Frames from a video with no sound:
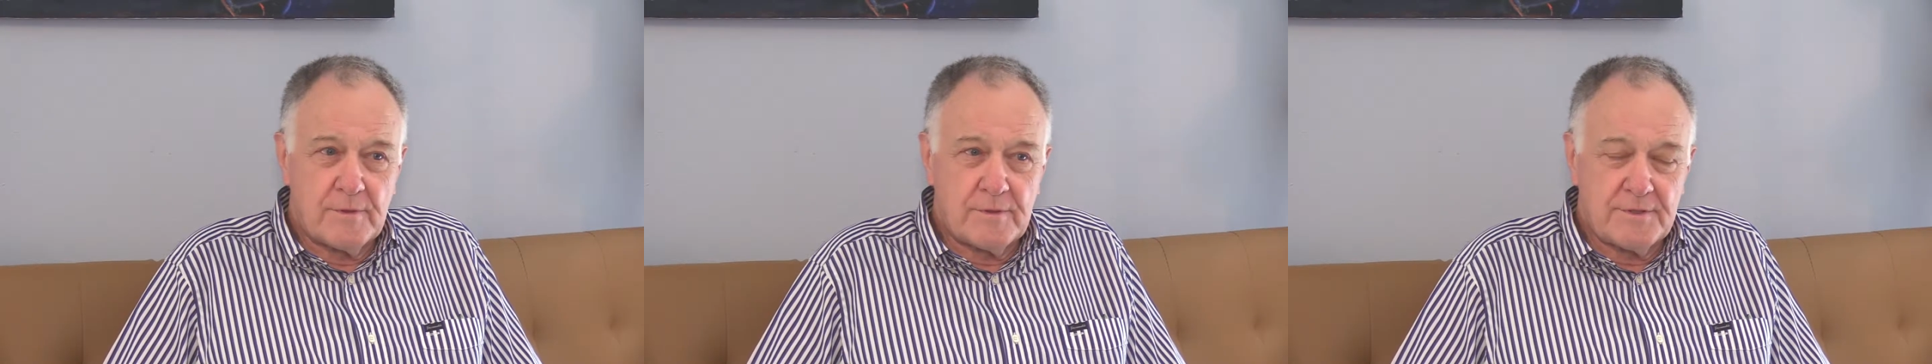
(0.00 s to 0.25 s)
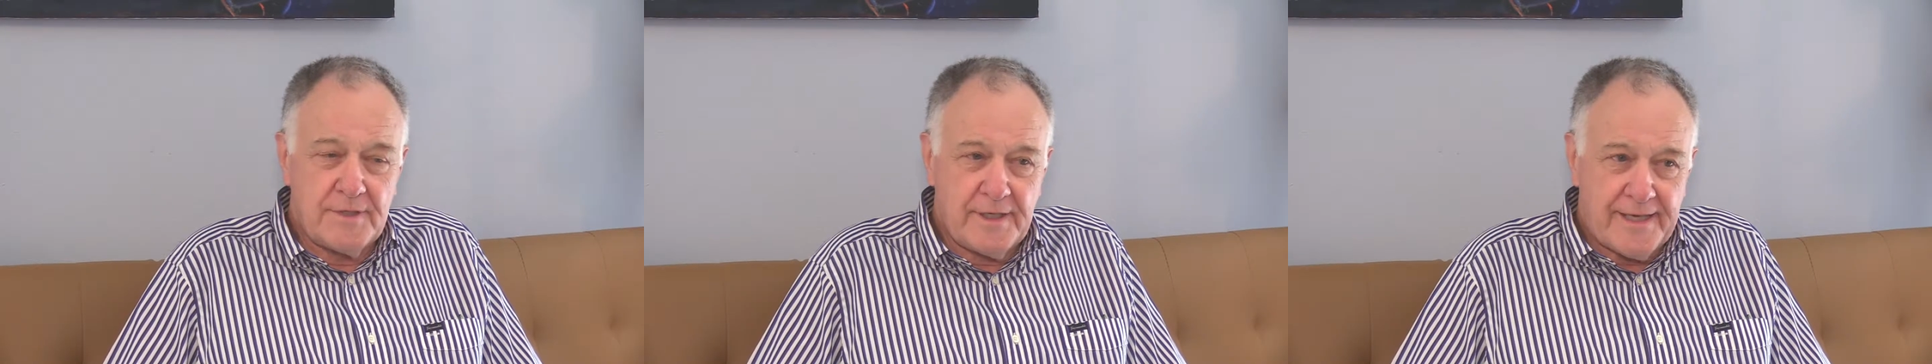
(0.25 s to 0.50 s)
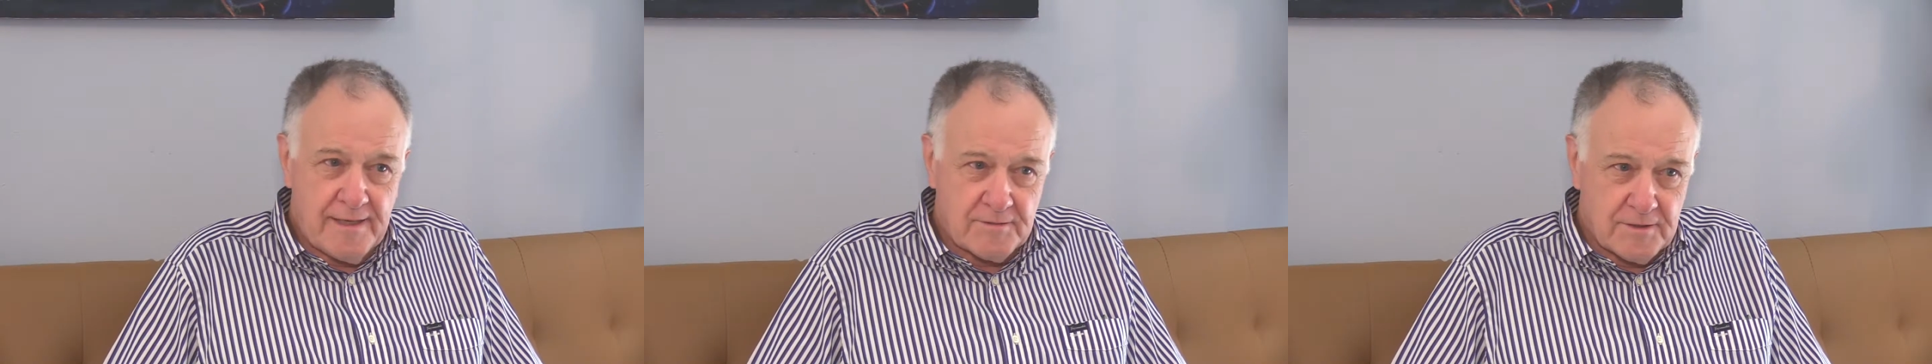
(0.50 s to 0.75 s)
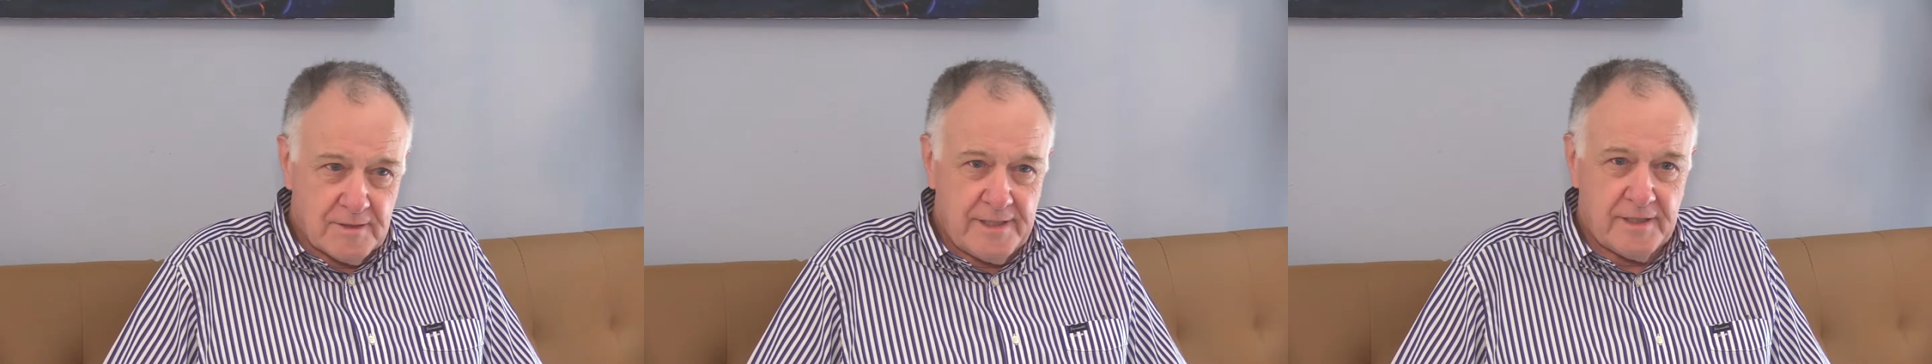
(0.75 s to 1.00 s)
City
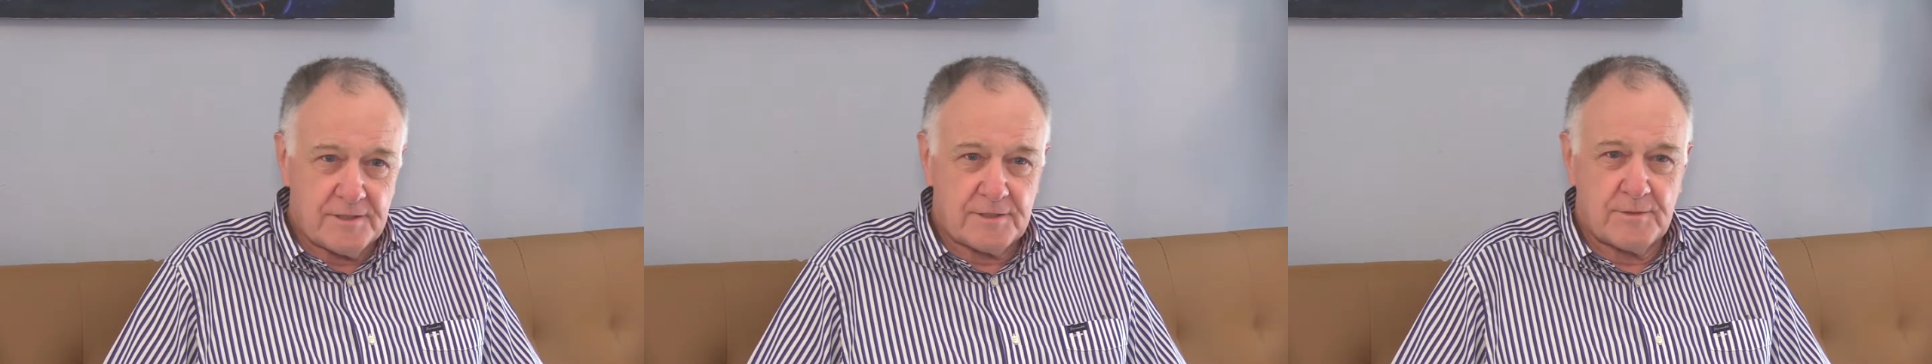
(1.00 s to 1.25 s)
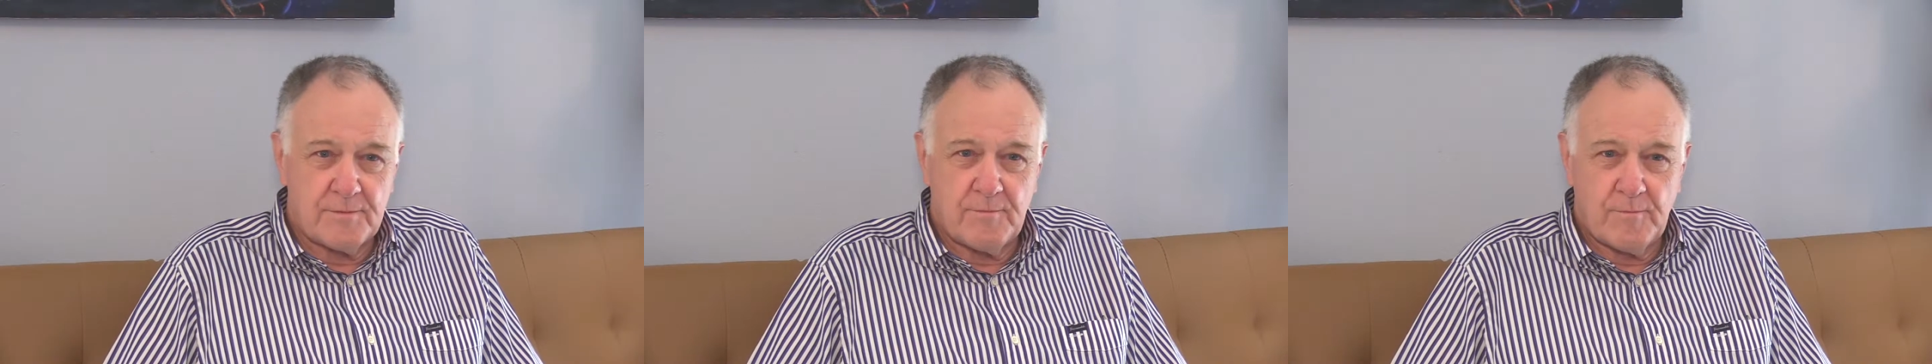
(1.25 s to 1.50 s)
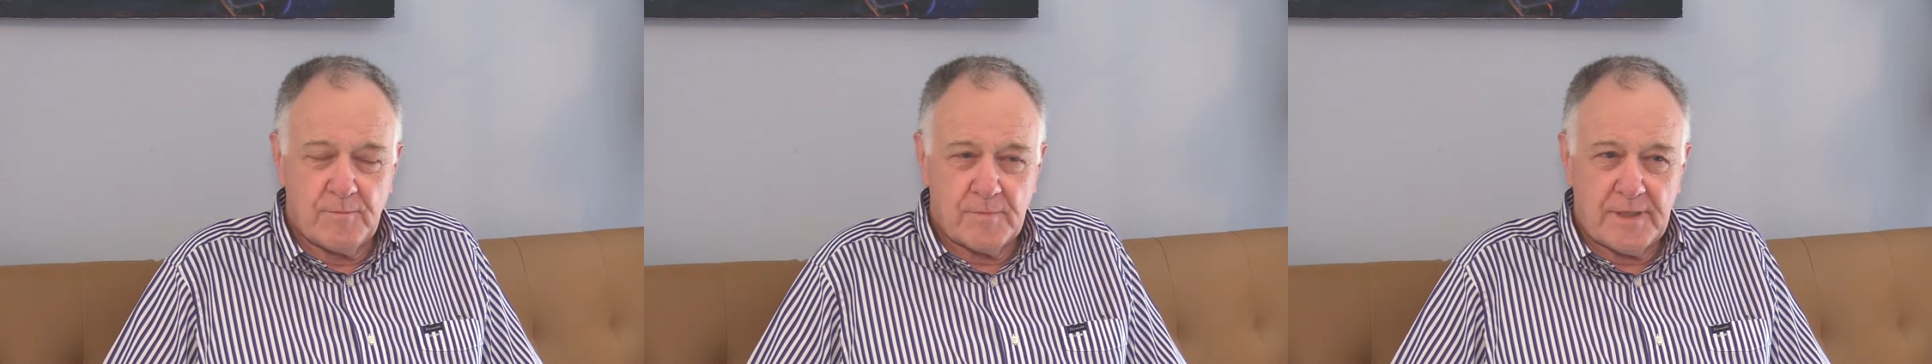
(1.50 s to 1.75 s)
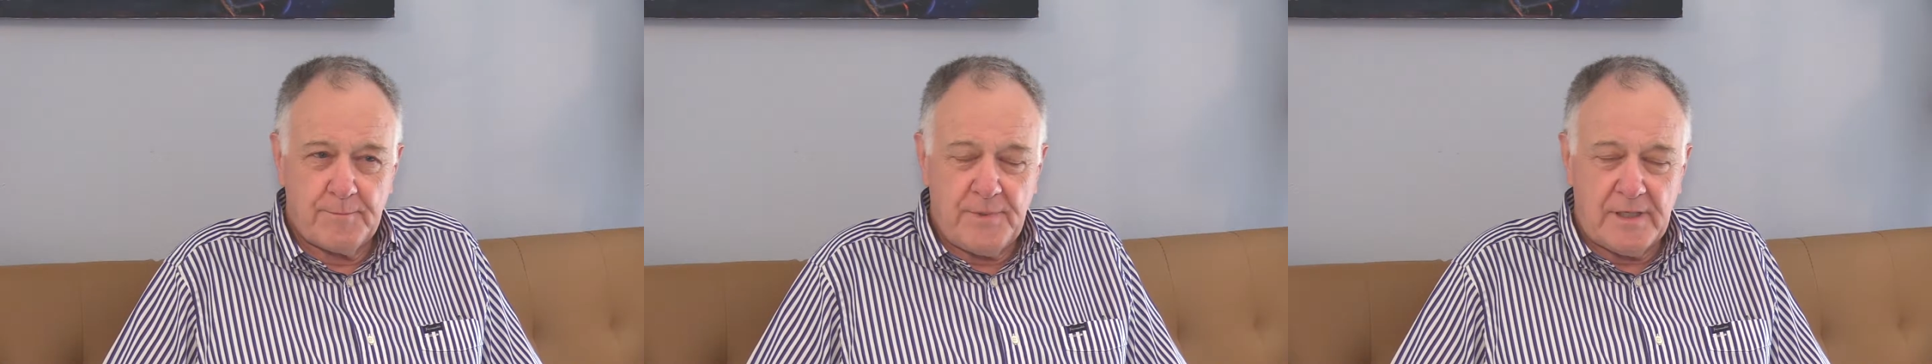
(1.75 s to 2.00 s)
Council has
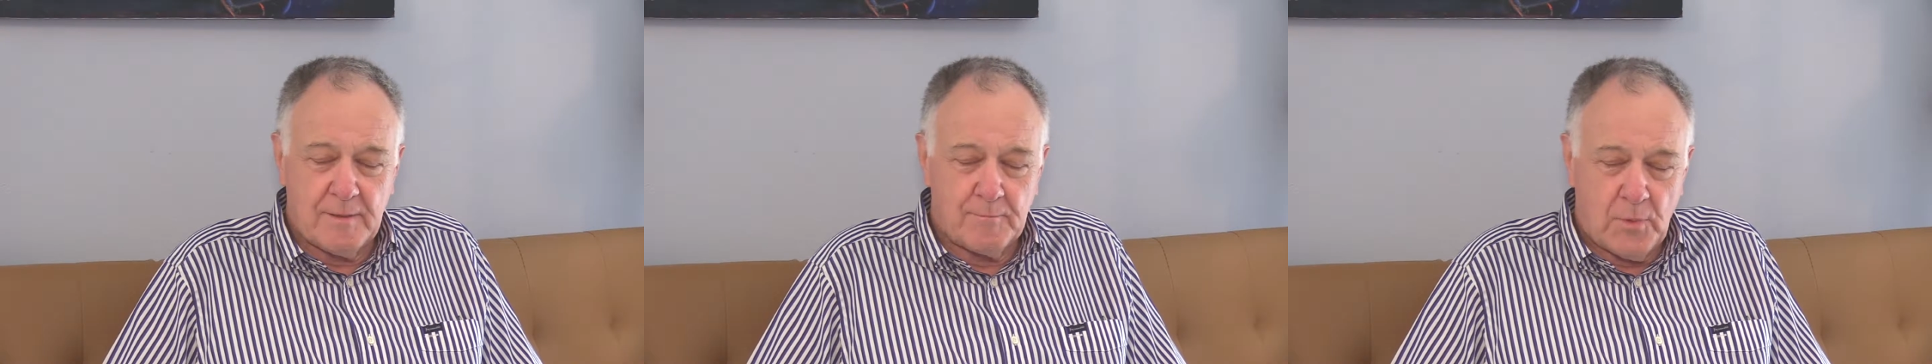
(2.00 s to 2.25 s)
become